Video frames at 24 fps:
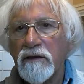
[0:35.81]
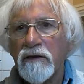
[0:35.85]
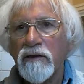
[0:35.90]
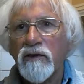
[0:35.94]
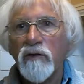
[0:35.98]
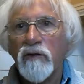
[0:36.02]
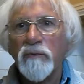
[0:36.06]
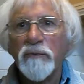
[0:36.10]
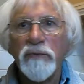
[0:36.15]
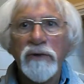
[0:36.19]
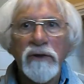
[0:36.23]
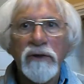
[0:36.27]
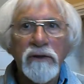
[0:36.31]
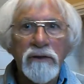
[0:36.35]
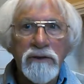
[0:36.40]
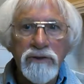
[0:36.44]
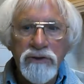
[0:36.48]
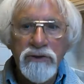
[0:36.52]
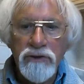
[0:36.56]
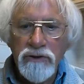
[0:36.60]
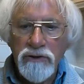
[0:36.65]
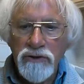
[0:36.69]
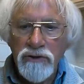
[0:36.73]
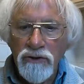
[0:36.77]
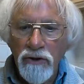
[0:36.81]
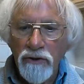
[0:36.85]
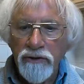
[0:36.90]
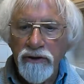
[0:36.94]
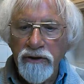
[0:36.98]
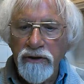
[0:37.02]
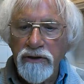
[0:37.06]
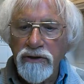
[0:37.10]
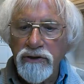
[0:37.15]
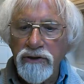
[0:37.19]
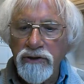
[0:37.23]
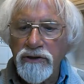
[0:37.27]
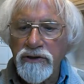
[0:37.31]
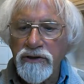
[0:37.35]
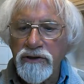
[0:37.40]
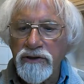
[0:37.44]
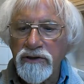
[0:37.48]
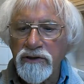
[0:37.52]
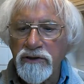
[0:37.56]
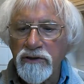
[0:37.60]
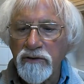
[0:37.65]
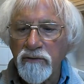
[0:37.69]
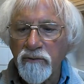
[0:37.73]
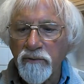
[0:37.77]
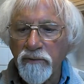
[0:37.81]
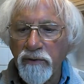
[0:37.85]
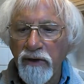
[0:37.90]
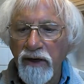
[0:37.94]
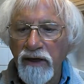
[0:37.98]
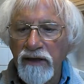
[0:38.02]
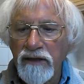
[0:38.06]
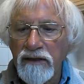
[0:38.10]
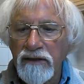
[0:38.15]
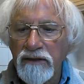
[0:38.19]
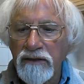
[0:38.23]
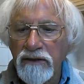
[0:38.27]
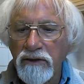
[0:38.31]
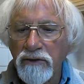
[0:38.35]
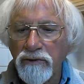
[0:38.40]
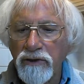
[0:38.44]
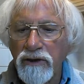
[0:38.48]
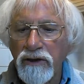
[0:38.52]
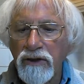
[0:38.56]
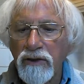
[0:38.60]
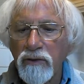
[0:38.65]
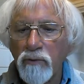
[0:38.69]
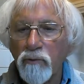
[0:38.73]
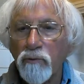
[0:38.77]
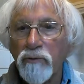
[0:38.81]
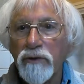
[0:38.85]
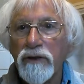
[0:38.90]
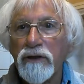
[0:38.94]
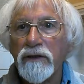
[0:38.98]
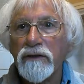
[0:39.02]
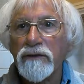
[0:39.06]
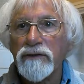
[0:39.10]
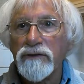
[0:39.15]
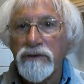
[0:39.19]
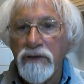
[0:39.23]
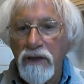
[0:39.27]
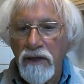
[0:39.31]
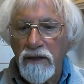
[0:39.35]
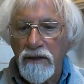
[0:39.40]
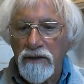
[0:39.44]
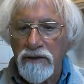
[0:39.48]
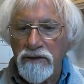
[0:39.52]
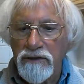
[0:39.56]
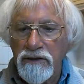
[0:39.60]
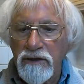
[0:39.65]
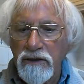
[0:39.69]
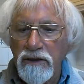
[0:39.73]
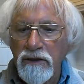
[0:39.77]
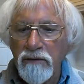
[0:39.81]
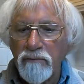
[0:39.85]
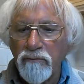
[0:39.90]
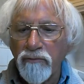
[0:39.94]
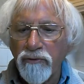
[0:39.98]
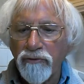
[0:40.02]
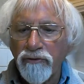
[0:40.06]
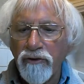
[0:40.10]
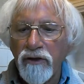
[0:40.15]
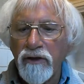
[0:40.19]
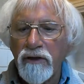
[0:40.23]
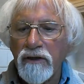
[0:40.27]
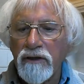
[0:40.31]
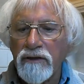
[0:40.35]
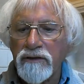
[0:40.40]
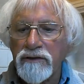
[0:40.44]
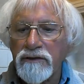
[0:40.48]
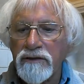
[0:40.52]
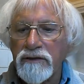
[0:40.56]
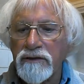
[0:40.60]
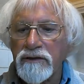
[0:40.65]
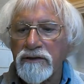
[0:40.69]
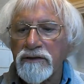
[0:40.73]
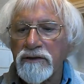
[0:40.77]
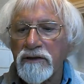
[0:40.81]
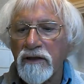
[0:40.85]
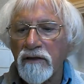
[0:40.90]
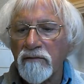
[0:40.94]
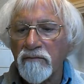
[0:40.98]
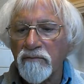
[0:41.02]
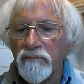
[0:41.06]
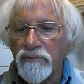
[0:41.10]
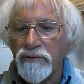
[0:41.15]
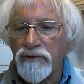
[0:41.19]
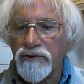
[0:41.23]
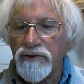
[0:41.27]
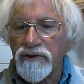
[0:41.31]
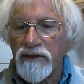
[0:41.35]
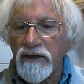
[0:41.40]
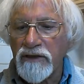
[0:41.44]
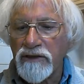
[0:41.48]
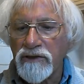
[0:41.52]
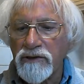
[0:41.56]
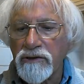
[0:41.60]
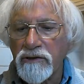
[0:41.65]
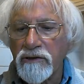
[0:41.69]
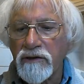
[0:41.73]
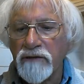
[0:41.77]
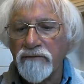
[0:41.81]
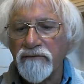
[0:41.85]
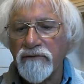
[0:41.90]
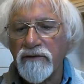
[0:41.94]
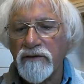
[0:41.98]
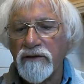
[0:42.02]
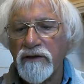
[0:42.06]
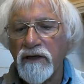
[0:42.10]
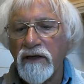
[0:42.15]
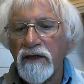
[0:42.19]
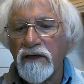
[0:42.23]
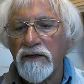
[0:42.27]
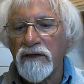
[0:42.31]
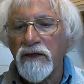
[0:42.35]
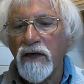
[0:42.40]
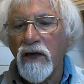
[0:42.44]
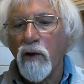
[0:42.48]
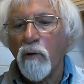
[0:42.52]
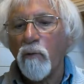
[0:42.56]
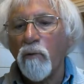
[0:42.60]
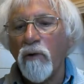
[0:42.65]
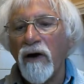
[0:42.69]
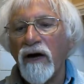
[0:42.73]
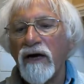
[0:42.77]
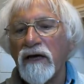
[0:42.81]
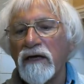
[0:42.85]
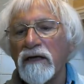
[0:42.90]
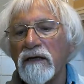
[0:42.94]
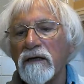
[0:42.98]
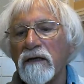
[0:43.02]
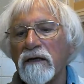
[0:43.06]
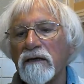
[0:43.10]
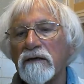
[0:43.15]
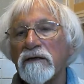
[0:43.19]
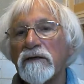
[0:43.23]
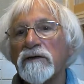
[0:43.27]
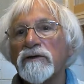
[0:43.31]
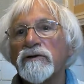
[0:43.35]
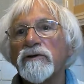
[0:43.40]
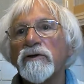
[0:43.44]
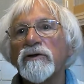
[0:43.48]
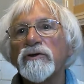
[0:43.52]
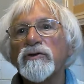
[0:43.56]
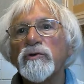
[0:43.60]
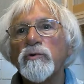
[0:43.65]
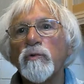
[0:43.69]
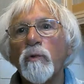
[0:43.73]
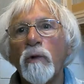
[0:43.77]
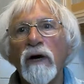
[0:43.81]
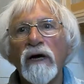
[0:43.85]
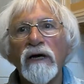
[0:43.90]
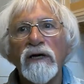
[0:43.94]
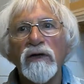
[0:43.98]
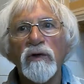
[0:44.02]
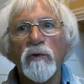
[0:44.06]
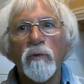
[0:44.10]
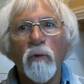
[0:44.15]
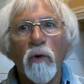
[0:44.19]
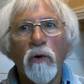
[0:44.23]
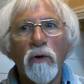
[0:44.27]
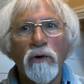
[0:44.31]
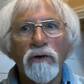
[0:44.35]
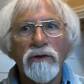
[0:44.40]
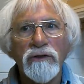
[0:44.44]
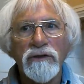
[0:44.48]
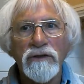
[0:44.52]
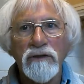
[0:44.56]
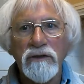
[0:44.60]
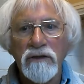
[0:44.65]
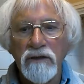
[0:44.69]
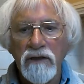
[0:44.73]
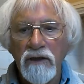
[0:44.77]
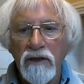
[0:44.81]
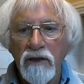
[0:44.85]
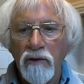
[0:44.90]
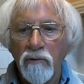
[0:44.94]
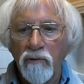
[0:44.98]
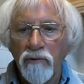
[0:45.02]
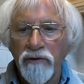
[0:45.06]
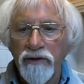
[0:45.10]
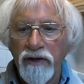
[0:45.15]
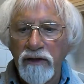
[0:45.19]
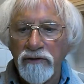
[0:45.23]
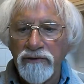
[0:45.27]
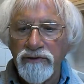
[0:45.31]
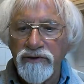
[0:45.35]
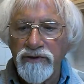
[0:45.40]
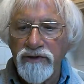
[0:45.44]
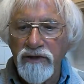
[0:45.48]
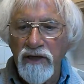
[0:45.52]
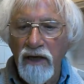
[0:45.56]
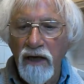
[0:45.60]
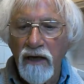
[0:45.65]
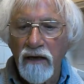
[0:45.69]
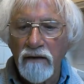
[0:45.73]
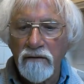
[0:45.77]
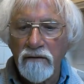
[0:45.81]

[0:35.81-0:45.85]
The pungent oranges and bright green wings seem things in some procession of the dead winding across wide water without sound.